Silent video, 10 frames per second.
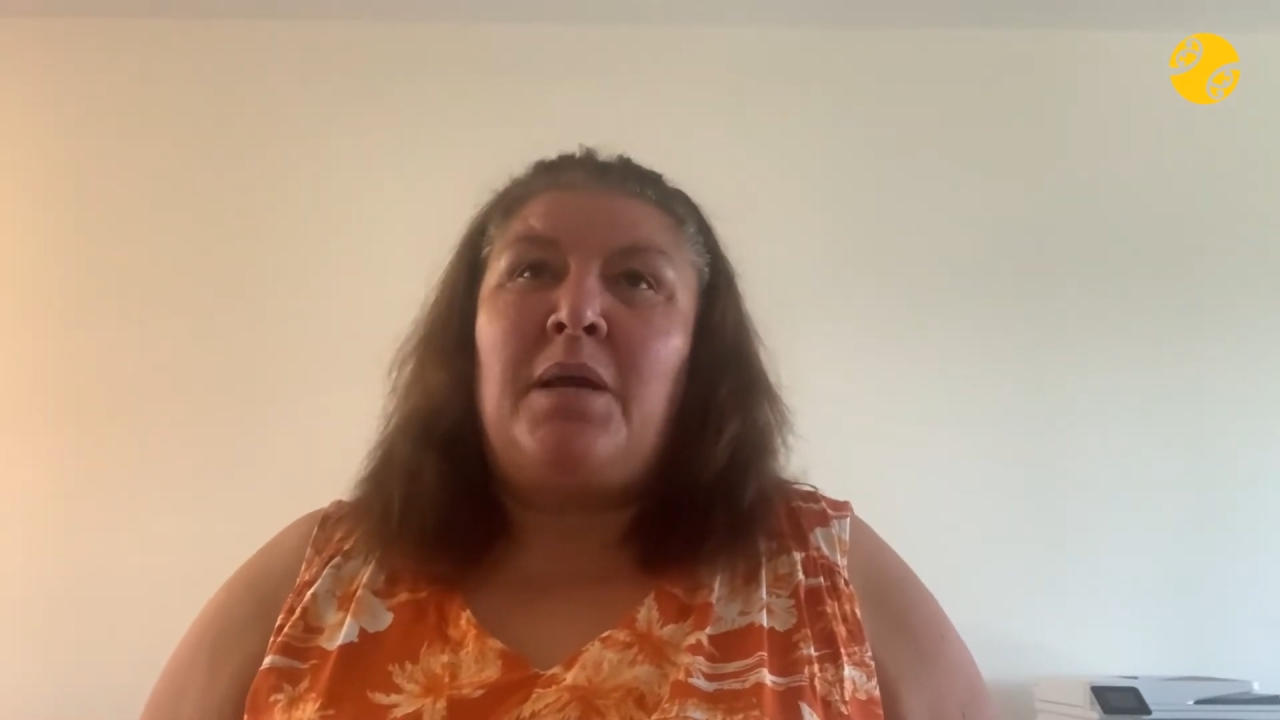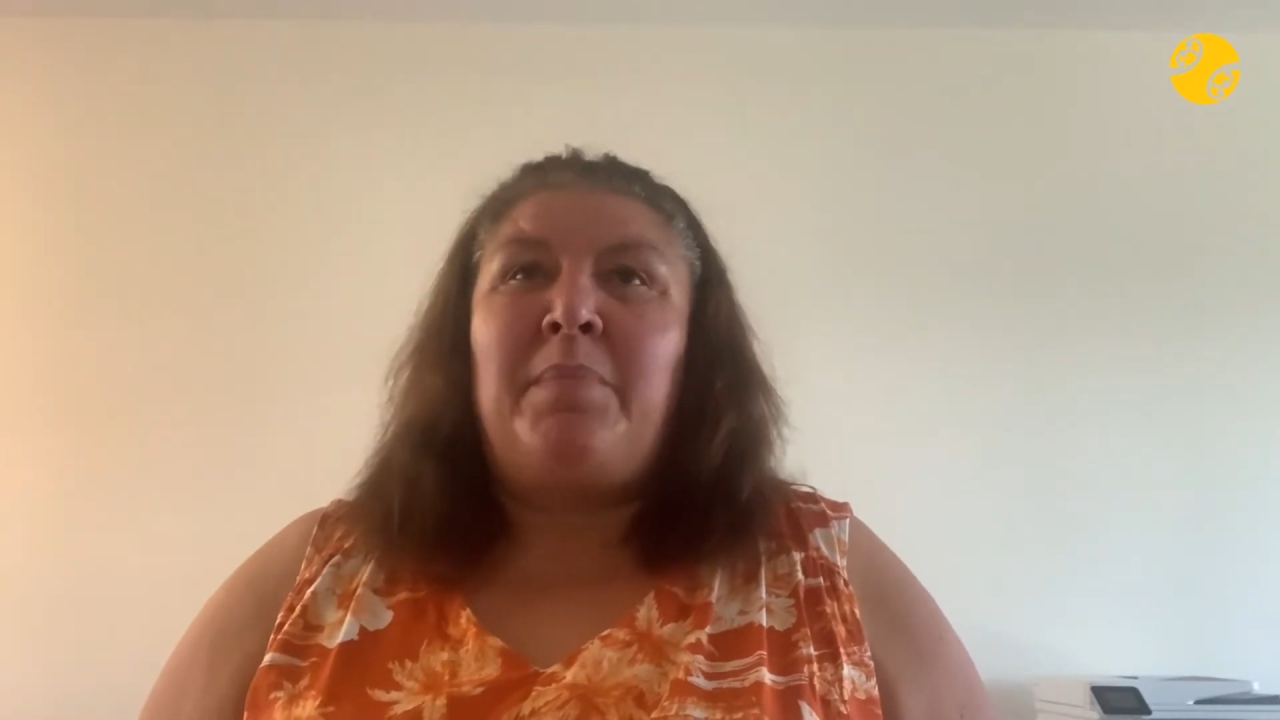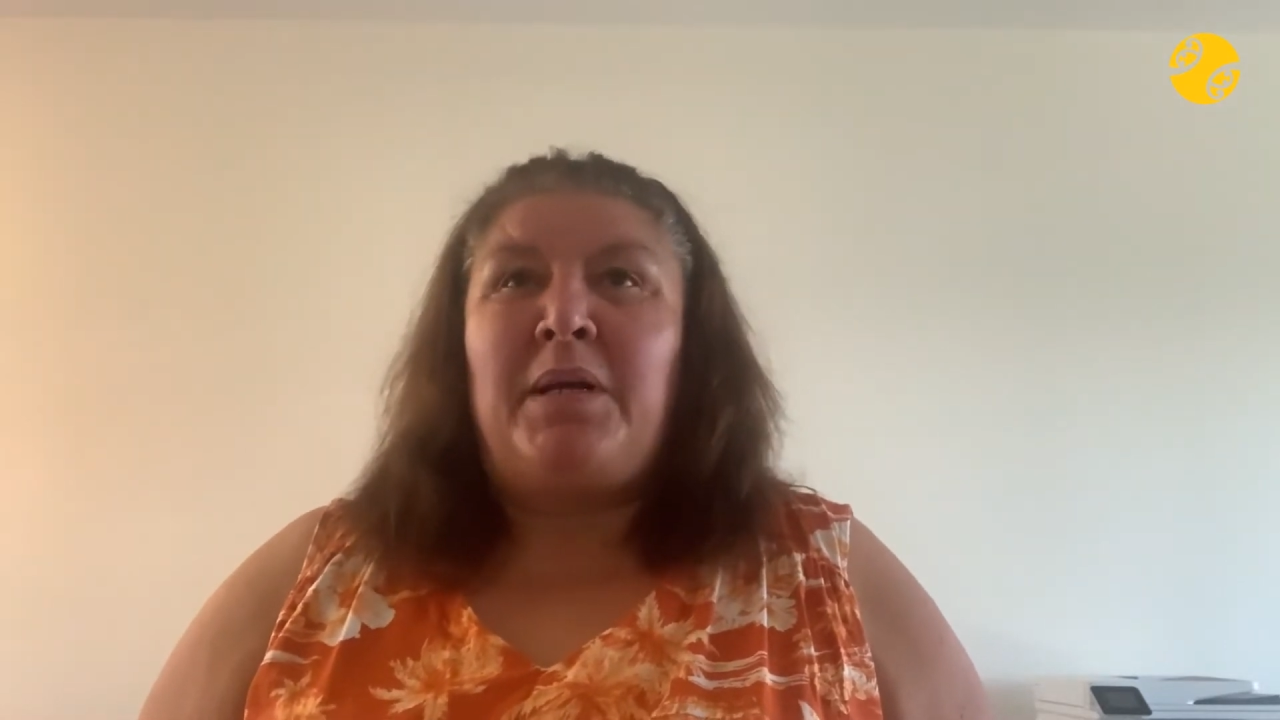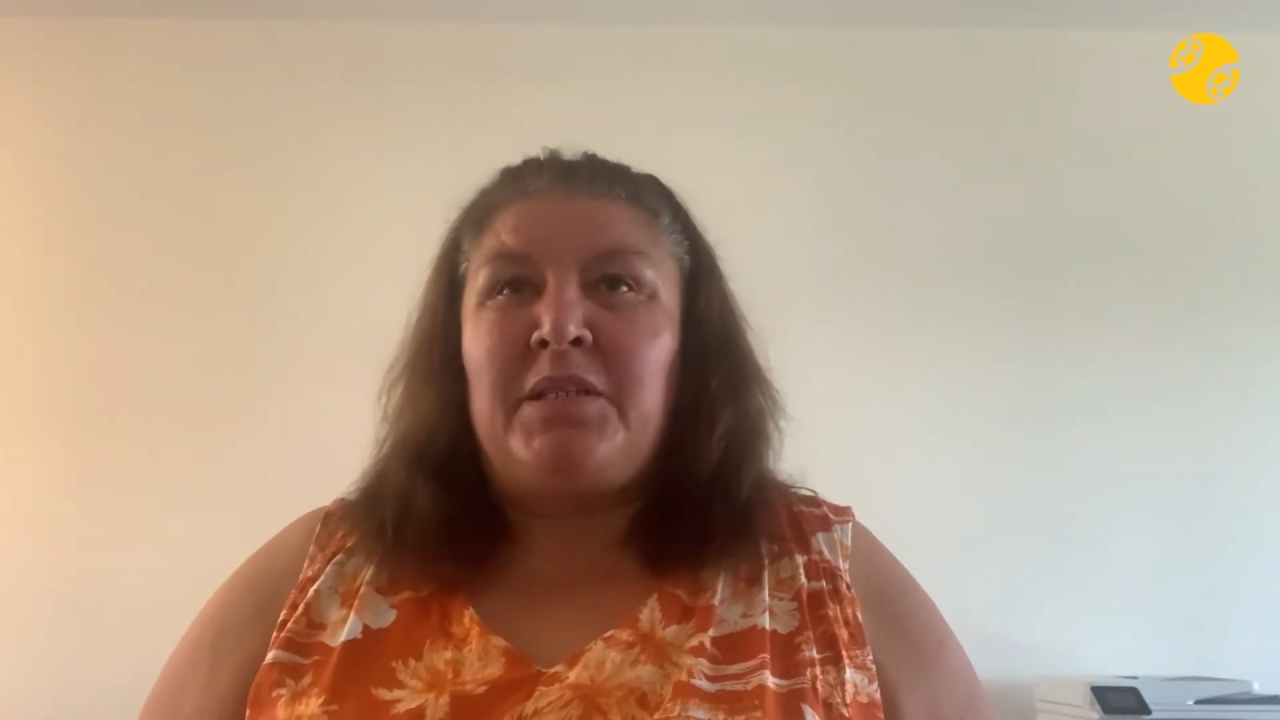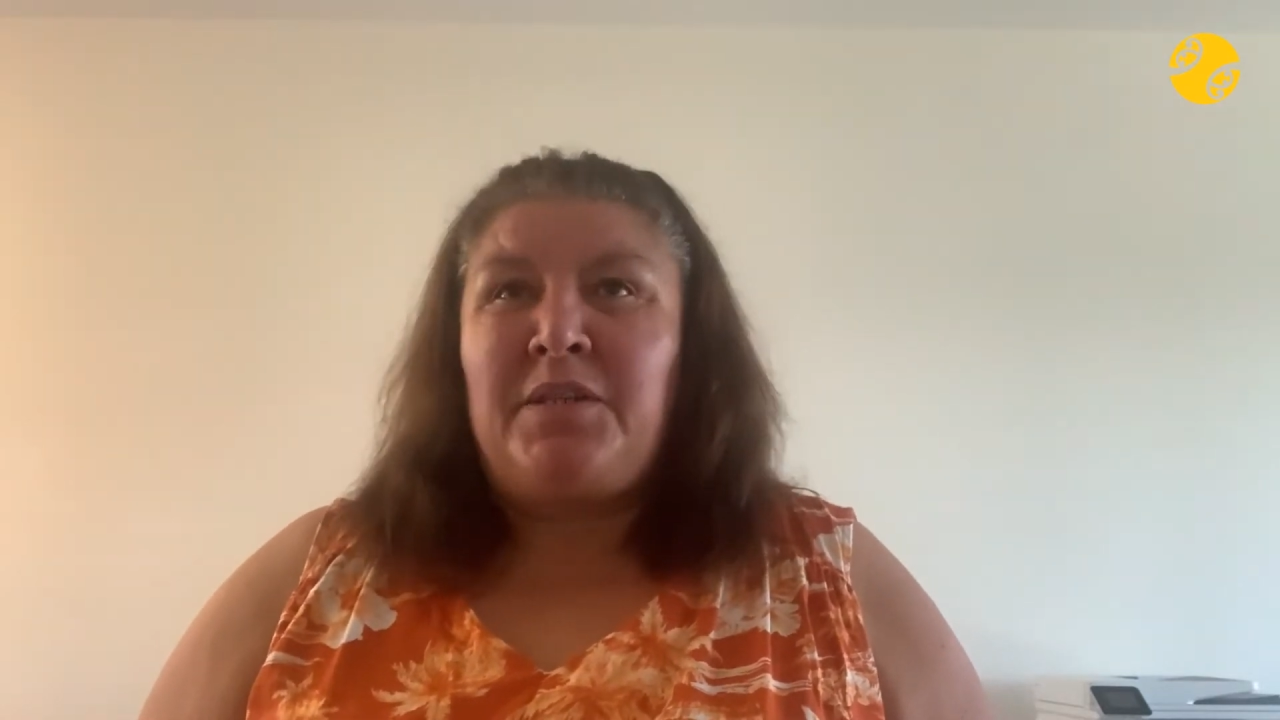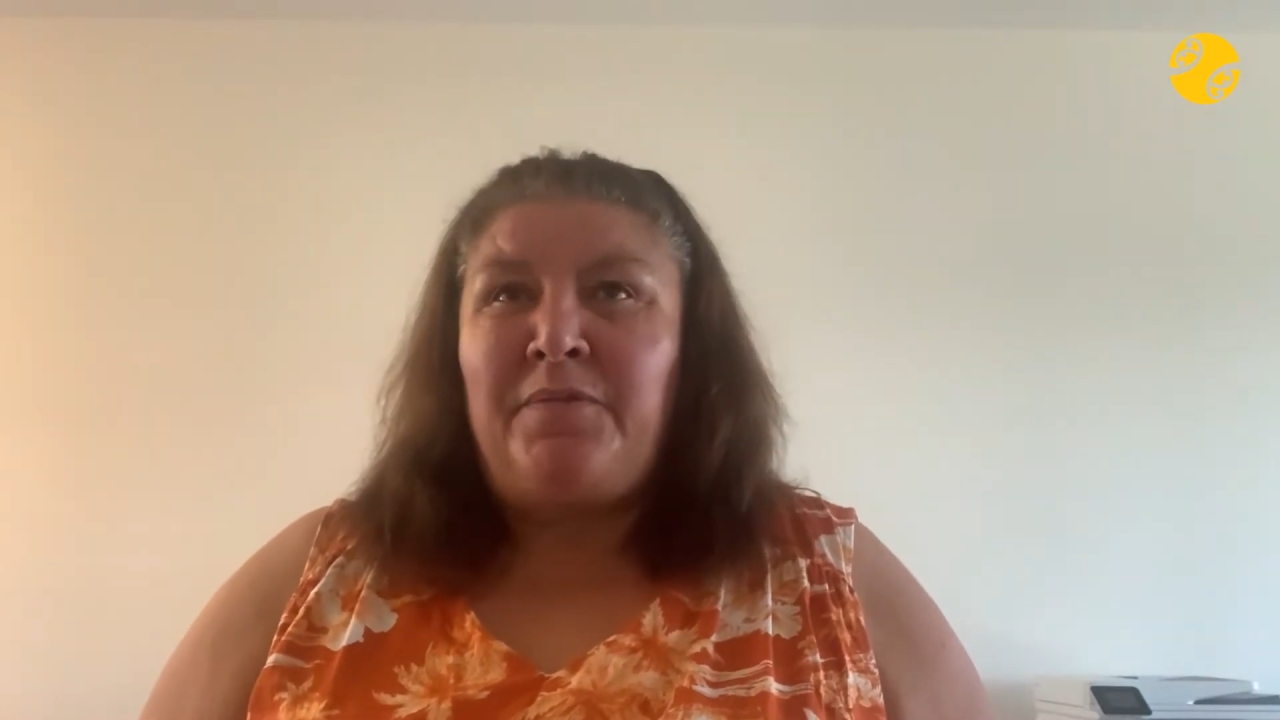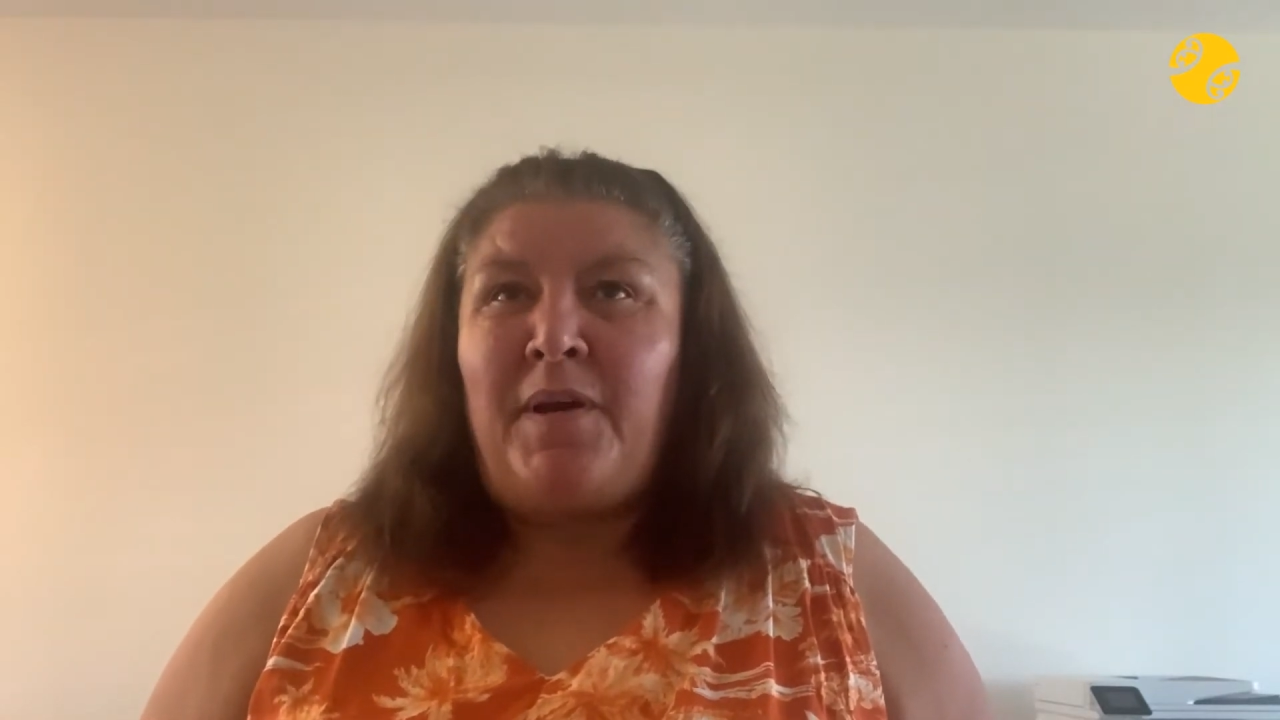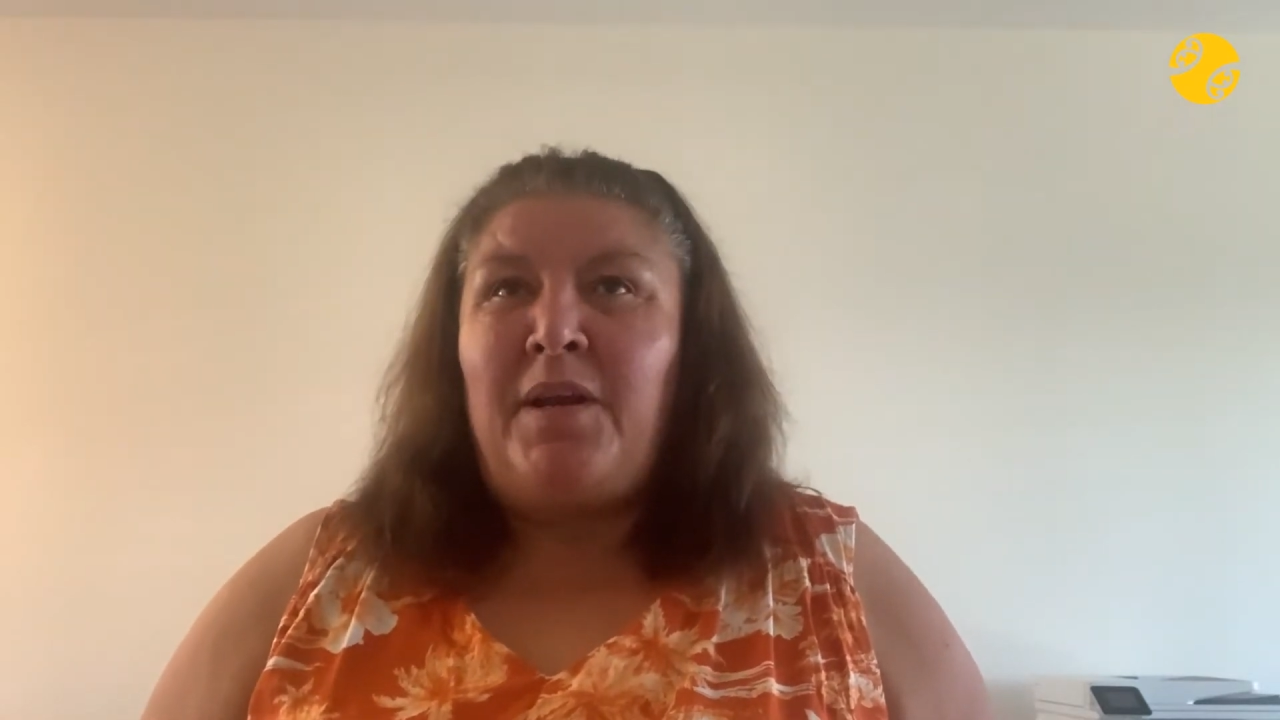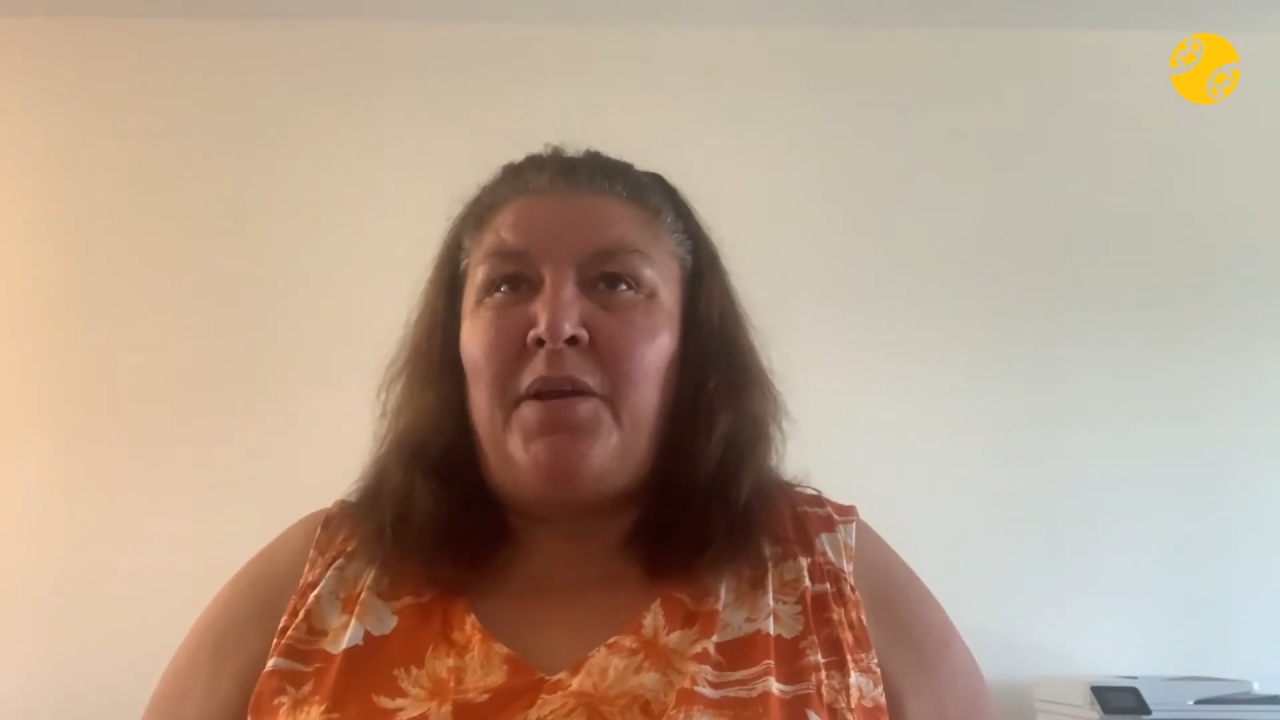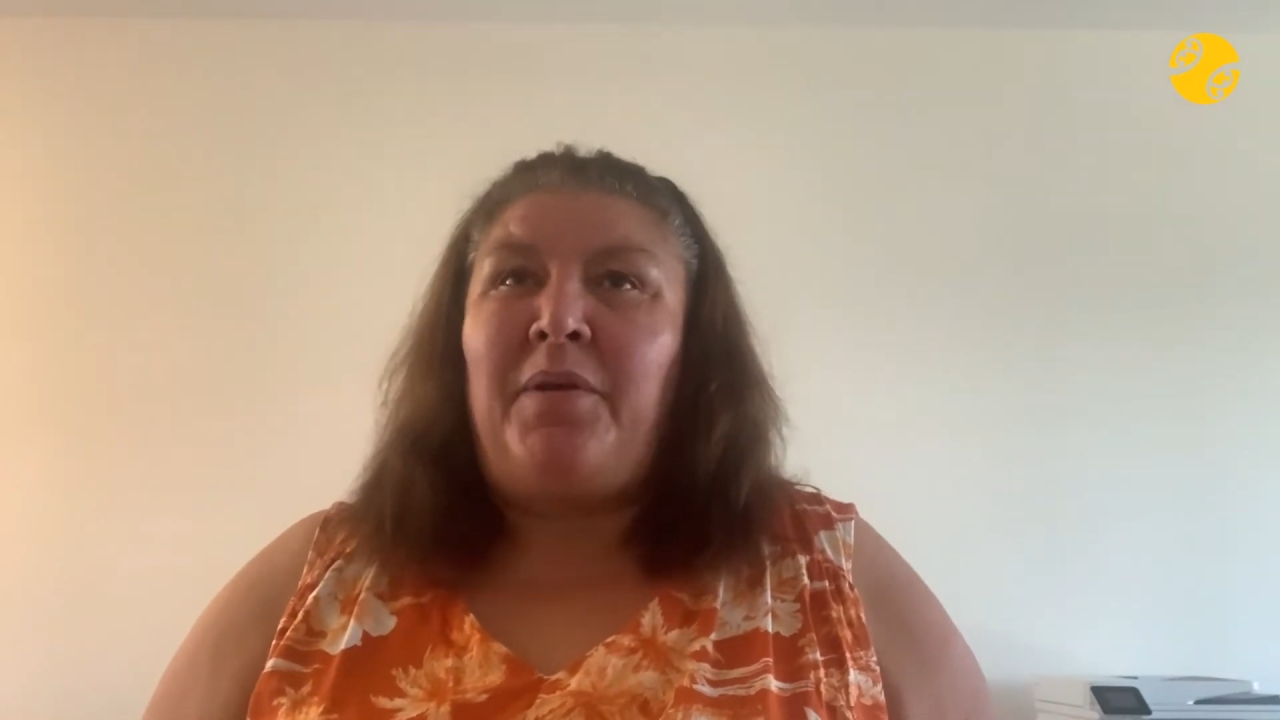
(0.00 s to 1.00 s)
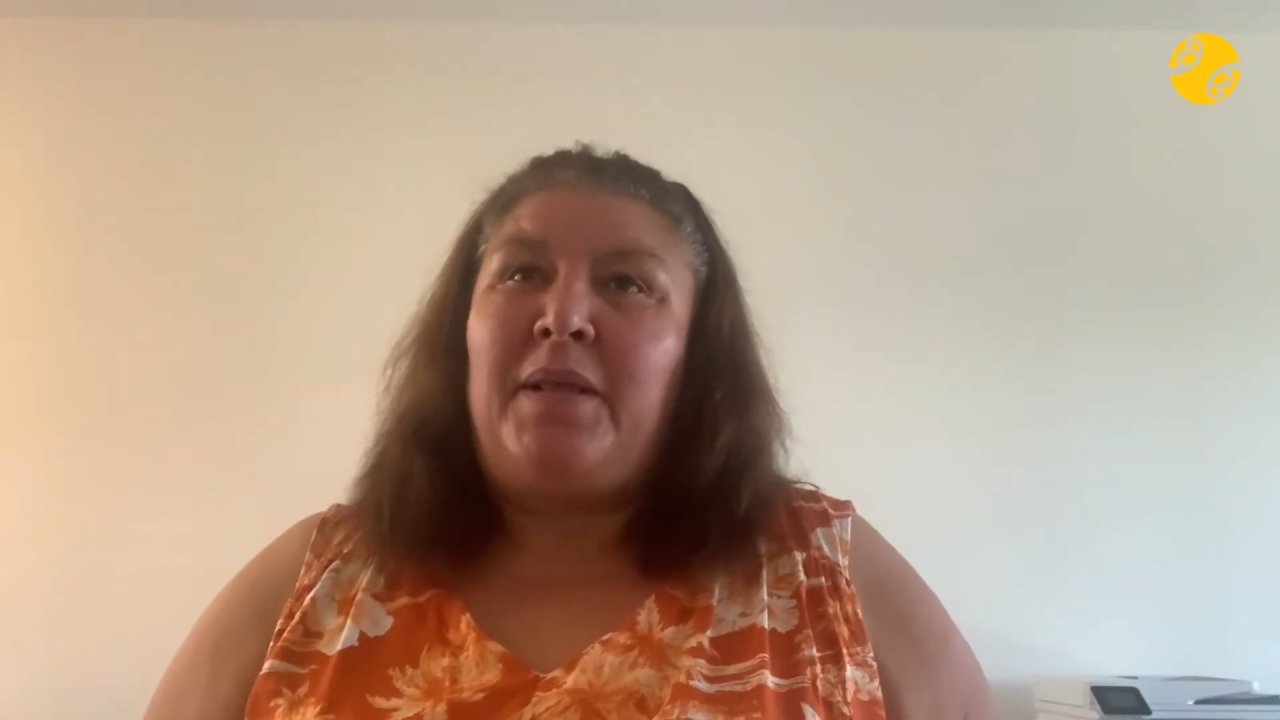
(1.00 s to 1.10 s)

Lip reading: amongst whānau